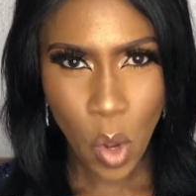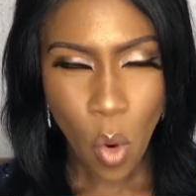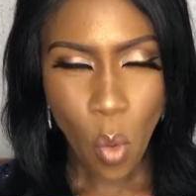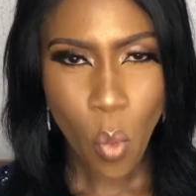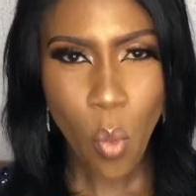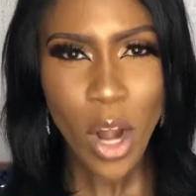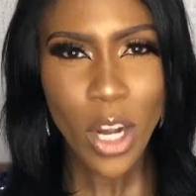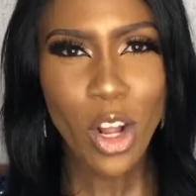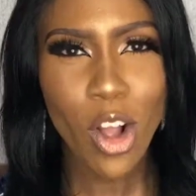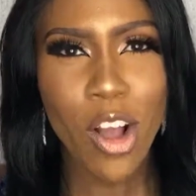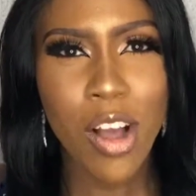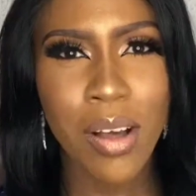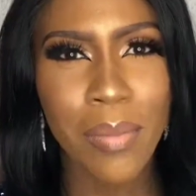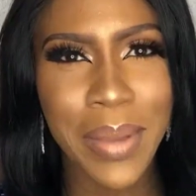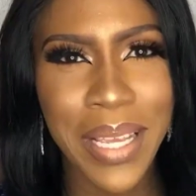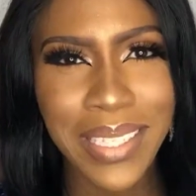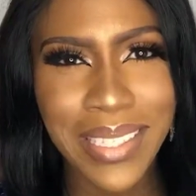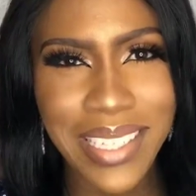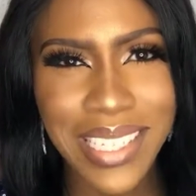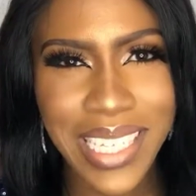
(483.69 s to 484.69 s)
What
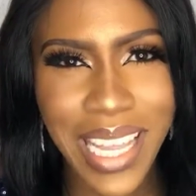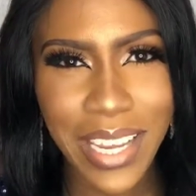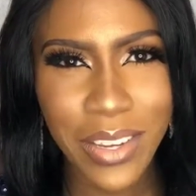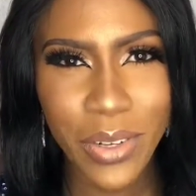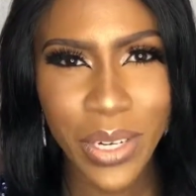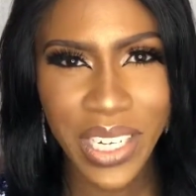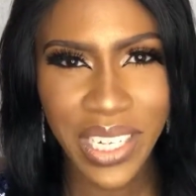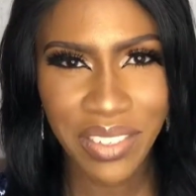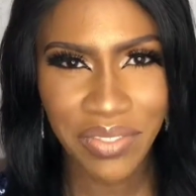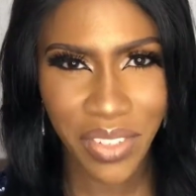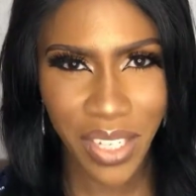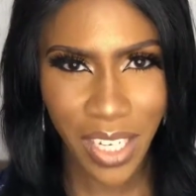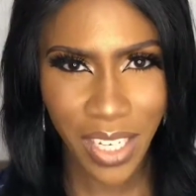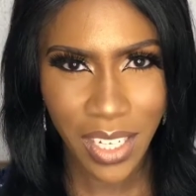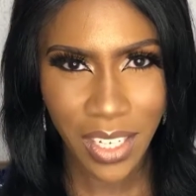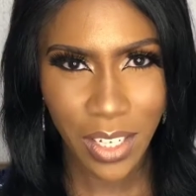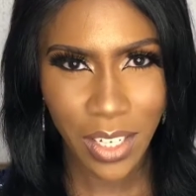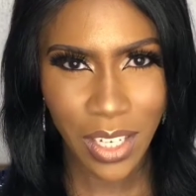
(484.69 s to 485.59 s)
comments are you leaving?